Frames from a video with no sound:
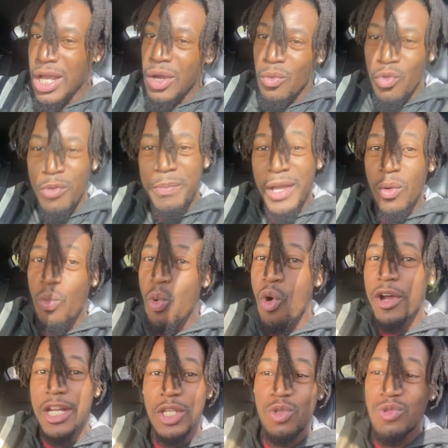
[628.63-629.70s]
We've been
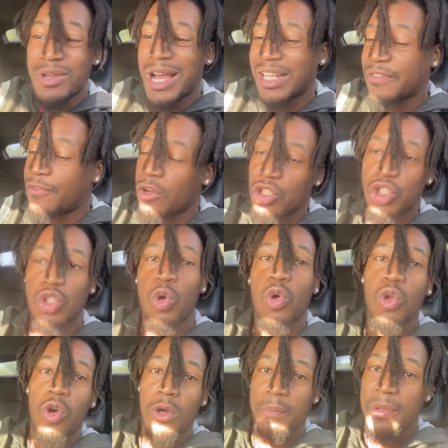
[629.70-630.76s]
warning you guys for so
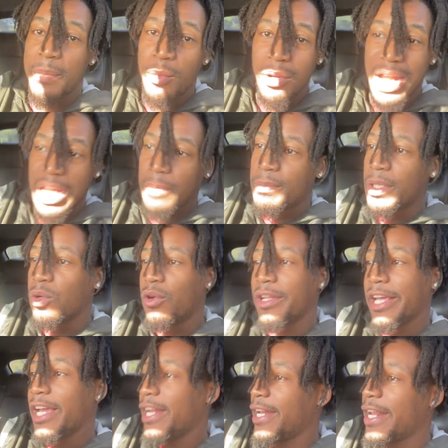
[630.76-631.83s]
long. People like me on
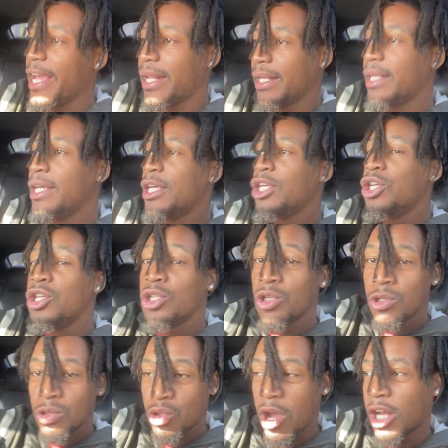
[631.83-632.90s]
internet
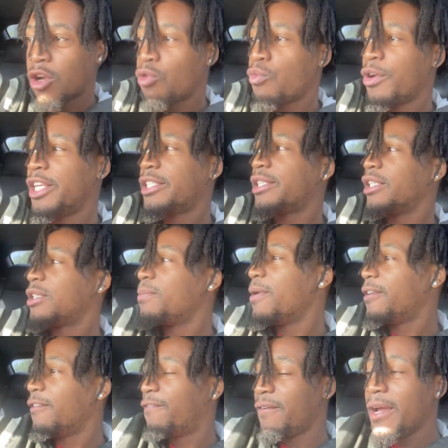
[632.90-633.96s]
trying to race this
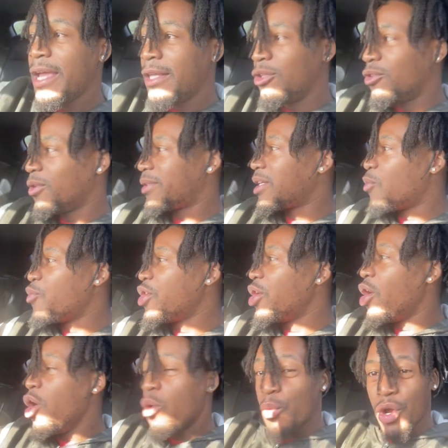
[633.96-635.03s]
motherfucker. You know what I'm saying? We
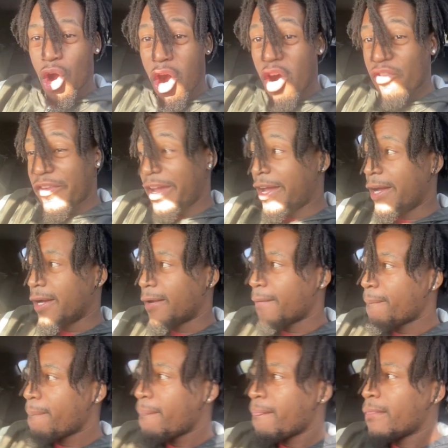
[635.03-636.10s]
we over here
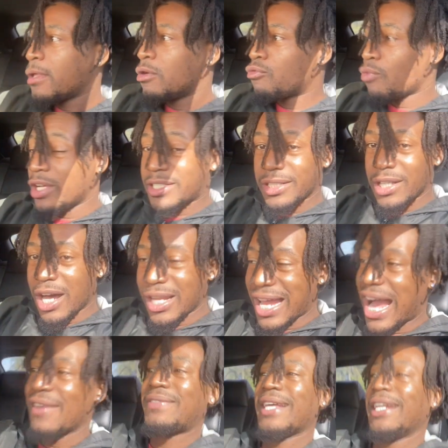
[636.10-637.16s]
racing our
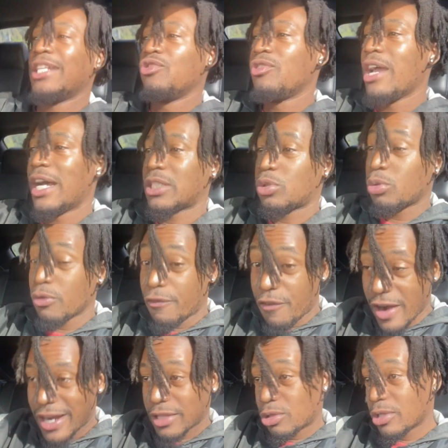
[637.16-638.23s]
life telling you guys to
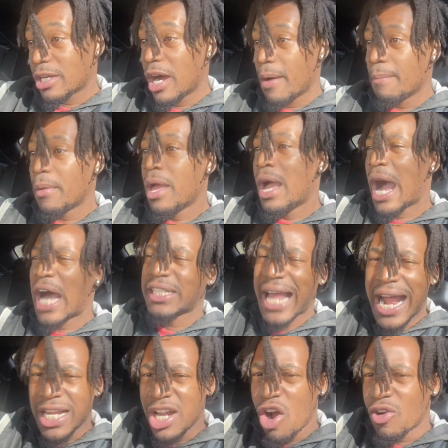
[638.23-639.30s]
fuck to come. As I
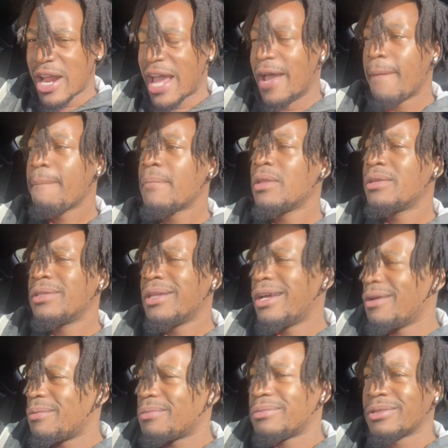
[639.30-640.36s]
know that. Eh, you
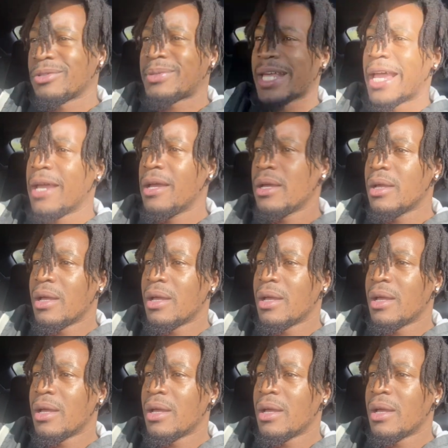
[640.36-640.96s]
know what I'm saying?